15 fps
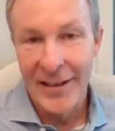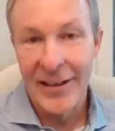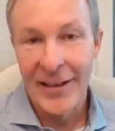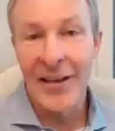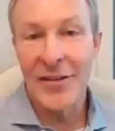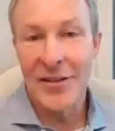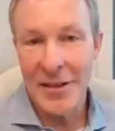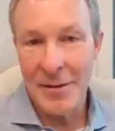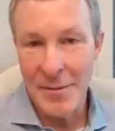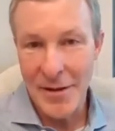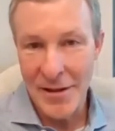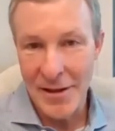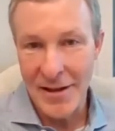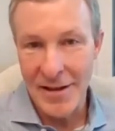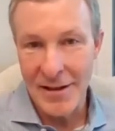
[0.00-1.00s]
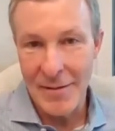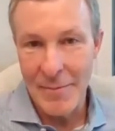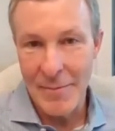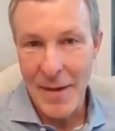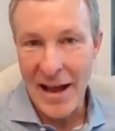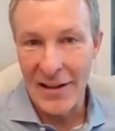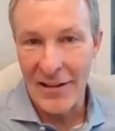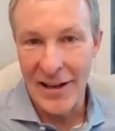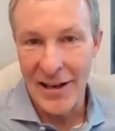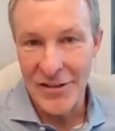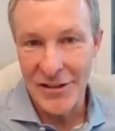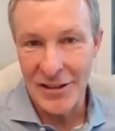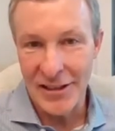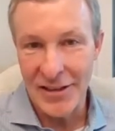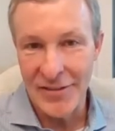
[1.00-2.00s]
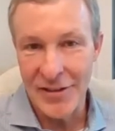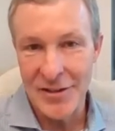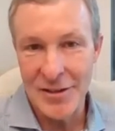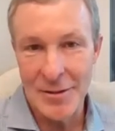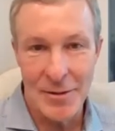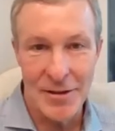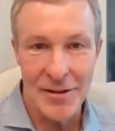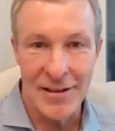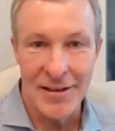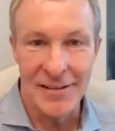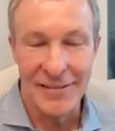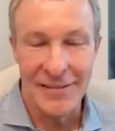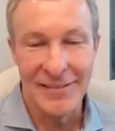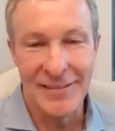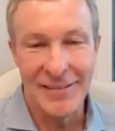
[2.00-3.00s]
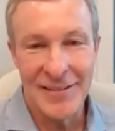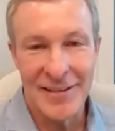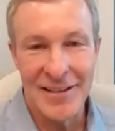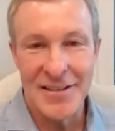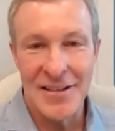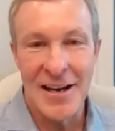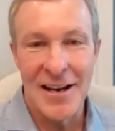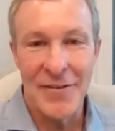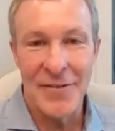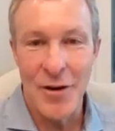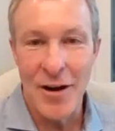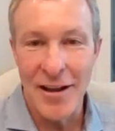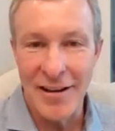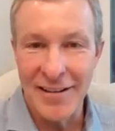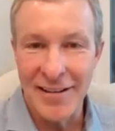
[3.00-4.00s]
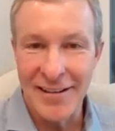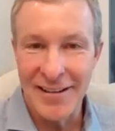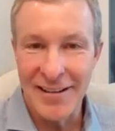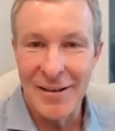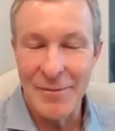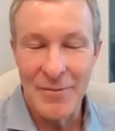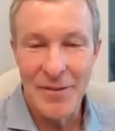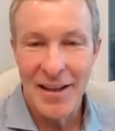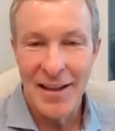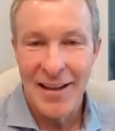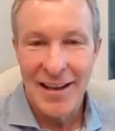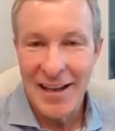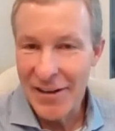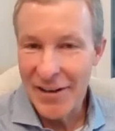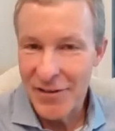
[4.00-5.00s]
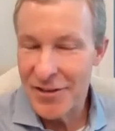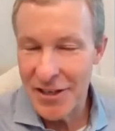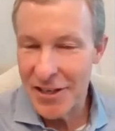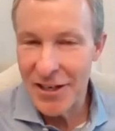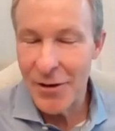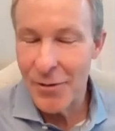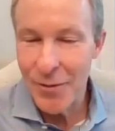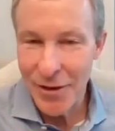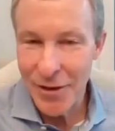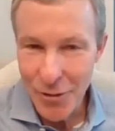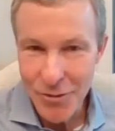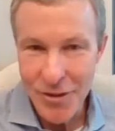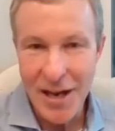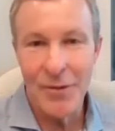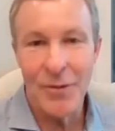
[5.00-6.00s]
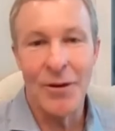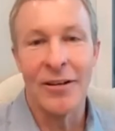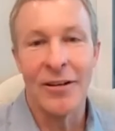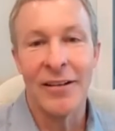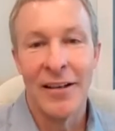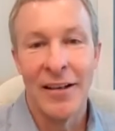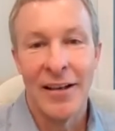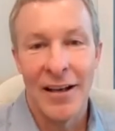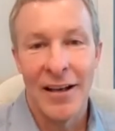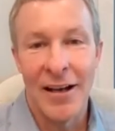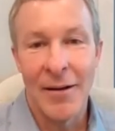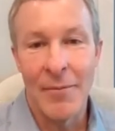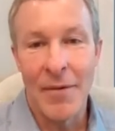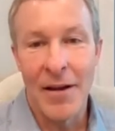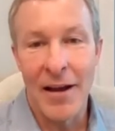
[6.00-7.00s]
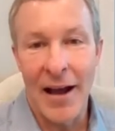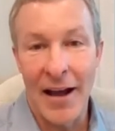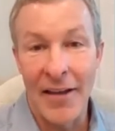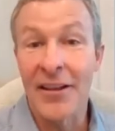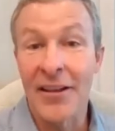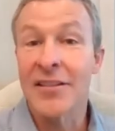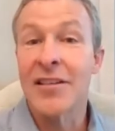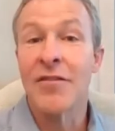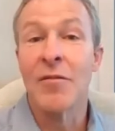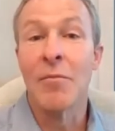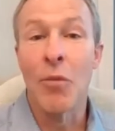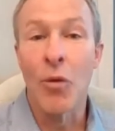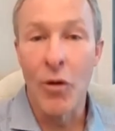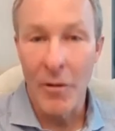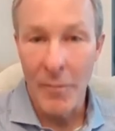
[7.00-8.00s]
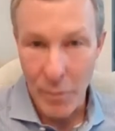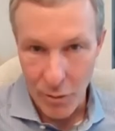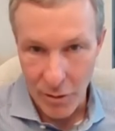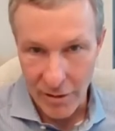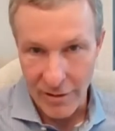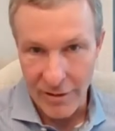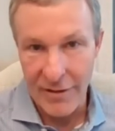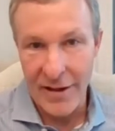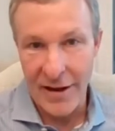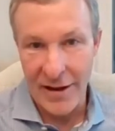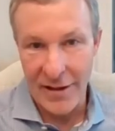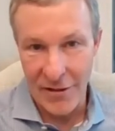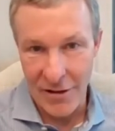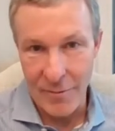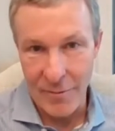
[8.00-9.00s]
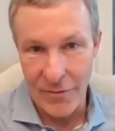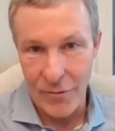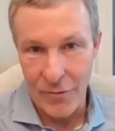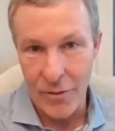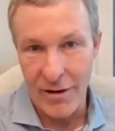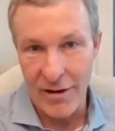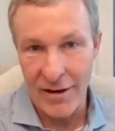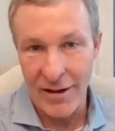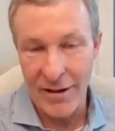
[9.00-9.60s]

Given some of the backlash and given some of the things that I've read and even seen on one news network, I think it's even more important than I thought before.